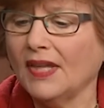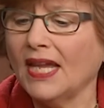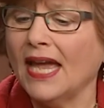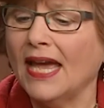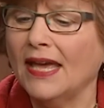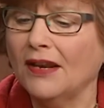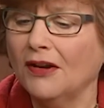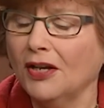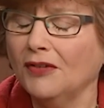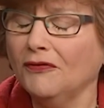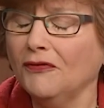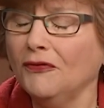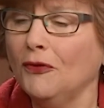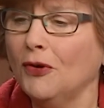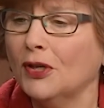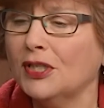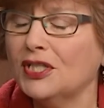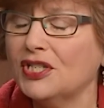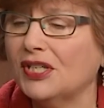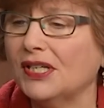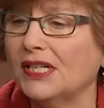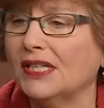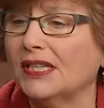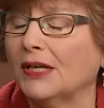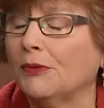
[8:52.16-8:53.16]
And
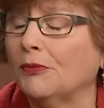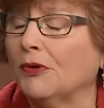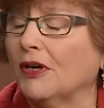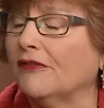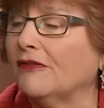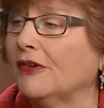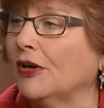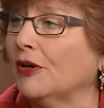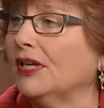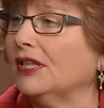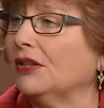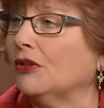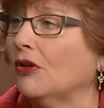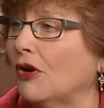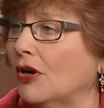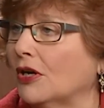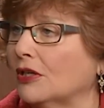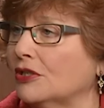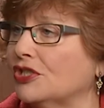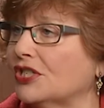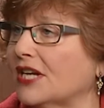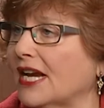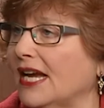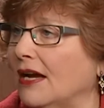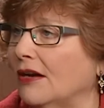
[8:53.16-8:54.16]
unfortunately, we're a very
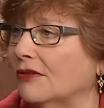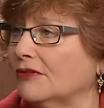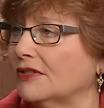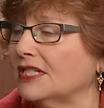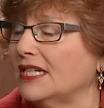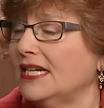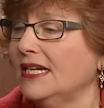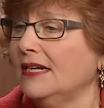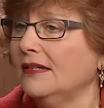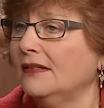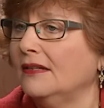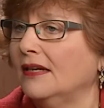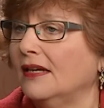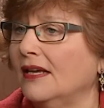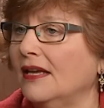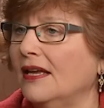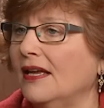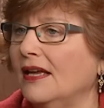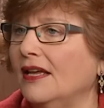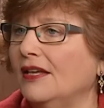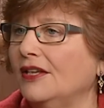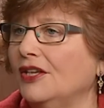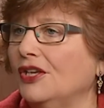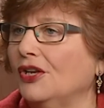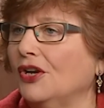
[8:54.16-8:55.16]
large county.
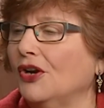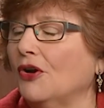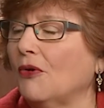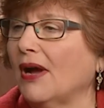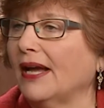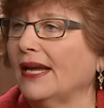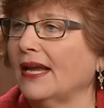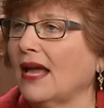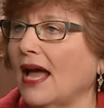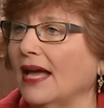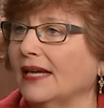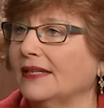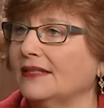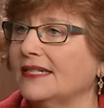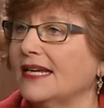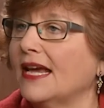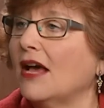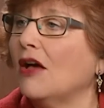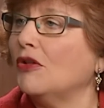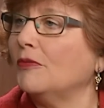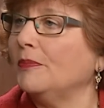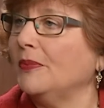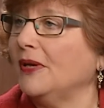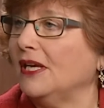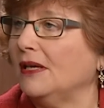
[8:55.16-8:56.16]
You know, I
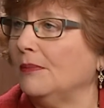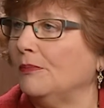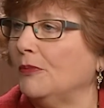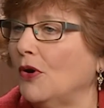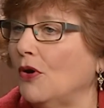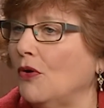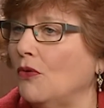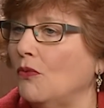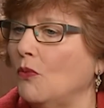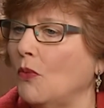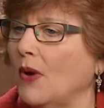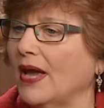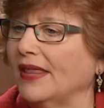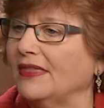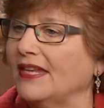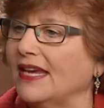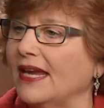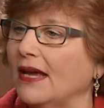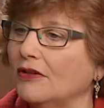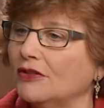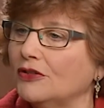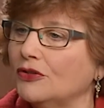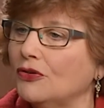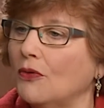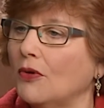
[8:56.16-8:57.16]
tell people, when the
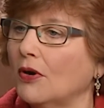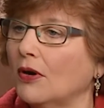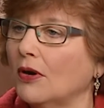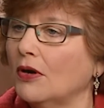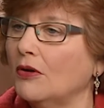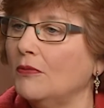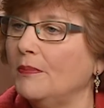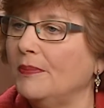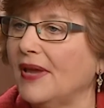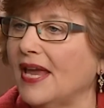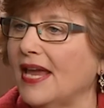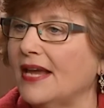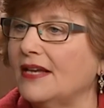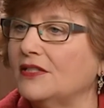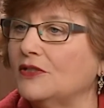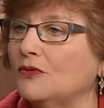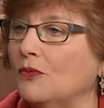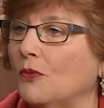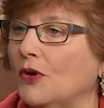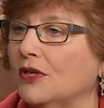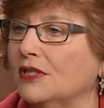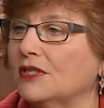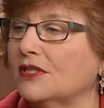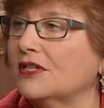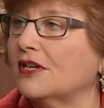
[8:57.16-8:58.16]
El Toro base
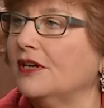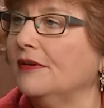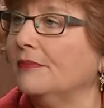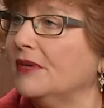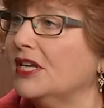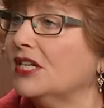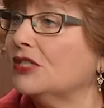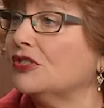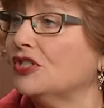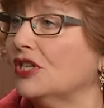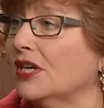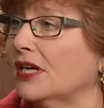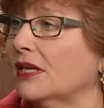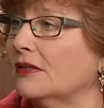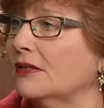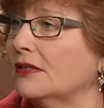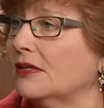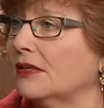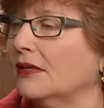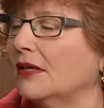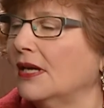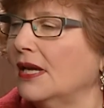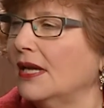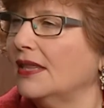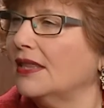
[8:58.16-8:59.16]
was commissioned,
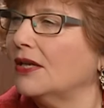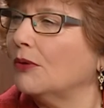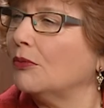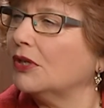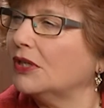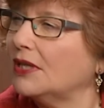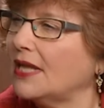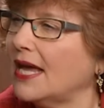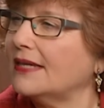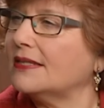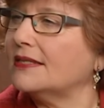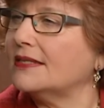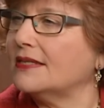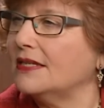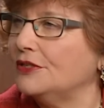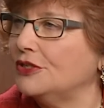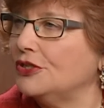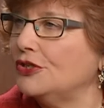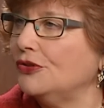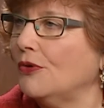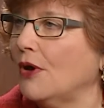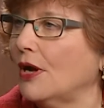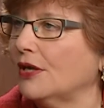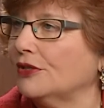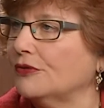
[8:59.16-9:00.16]
there were less than
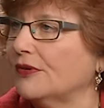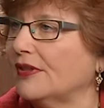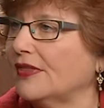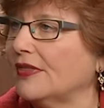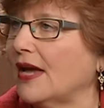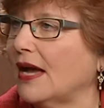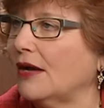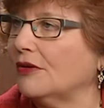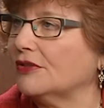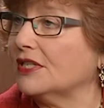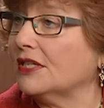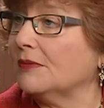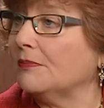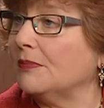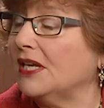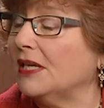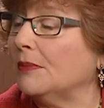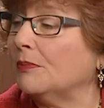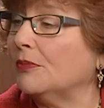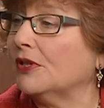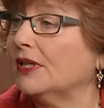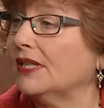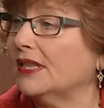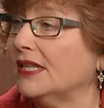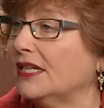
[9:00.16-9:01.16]
200,000
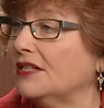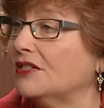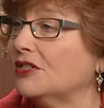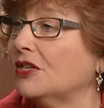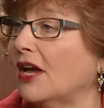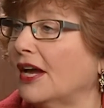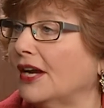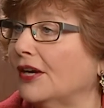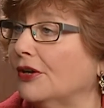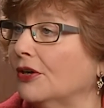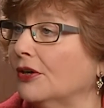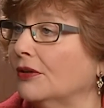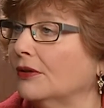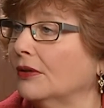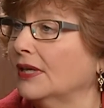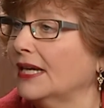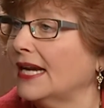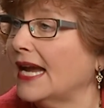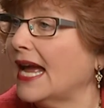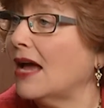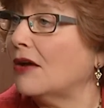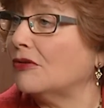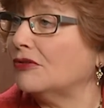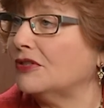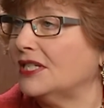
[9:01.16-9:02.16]
people in the entire
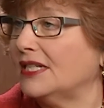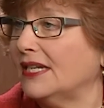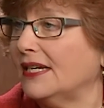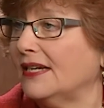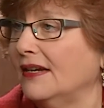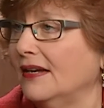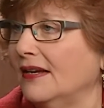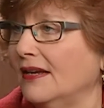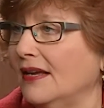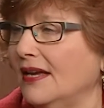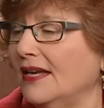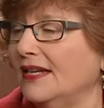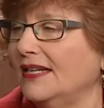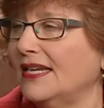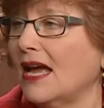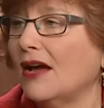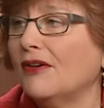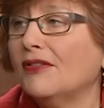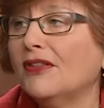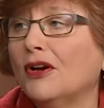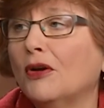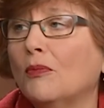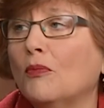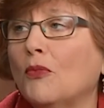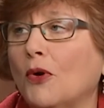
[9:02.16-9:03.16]
county. Now
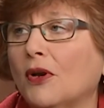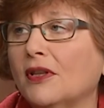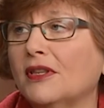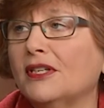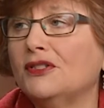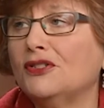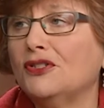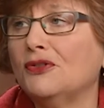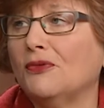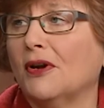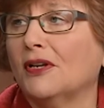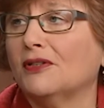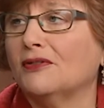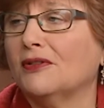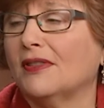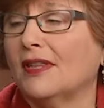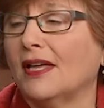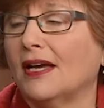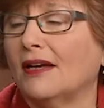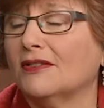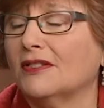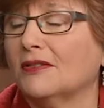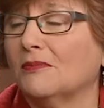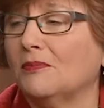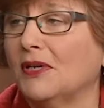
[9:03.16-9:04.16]
there are more than
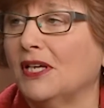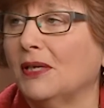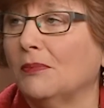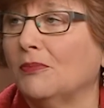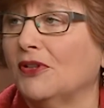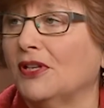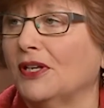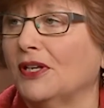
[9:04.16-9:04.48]
200,000 people